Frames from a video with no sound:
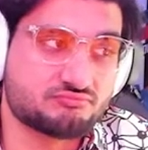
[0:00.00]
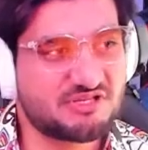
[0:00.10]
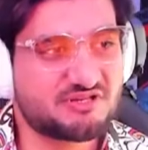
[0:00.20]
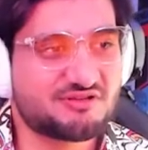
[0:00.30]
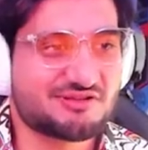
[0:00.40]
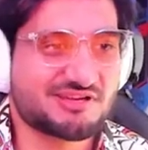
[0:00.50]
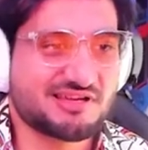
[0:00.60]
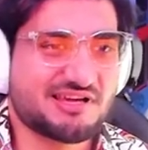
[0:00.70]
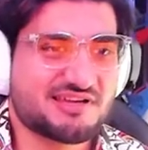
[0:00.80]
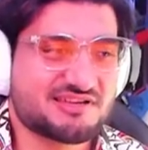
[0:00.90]
Don't look like
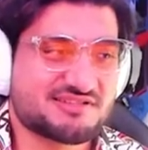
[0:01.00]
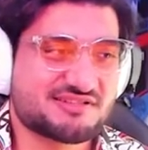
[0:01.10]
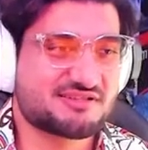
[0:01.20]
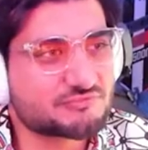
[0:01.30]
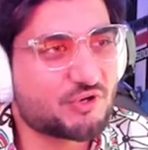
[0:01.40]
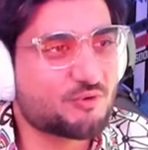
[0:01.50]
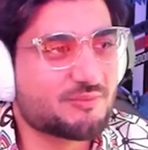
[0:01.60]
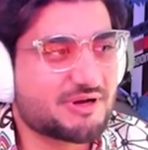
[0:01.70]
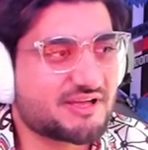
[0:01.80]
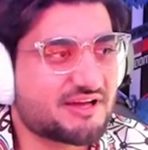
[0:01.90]
eyes. Oh
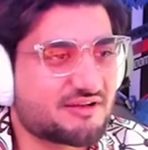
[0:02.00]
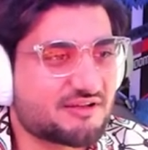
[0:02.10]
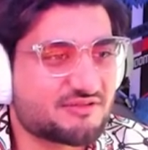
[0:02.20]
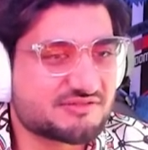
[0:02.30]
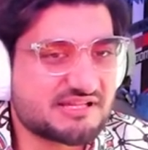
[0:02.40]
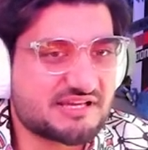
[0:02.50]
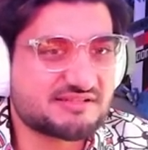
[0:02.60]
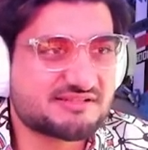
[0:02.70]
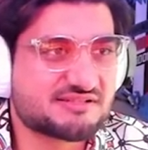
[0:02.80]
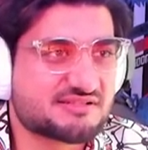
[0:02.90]
my god, look at those
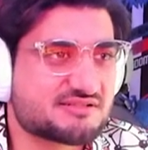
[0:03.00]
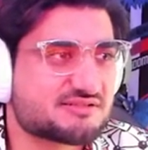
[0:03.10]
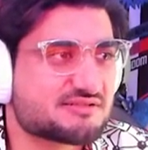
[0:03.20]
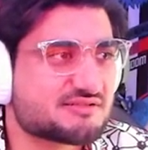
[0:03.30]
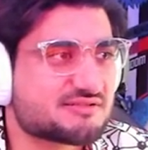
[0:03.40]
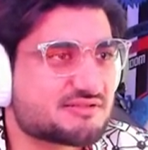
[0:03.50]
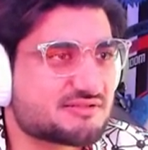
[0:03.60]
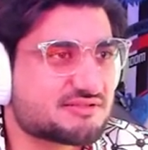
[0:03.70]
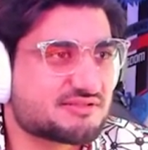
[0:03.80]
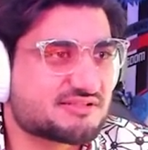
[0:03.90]
heads.
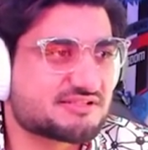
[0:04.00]
Friends.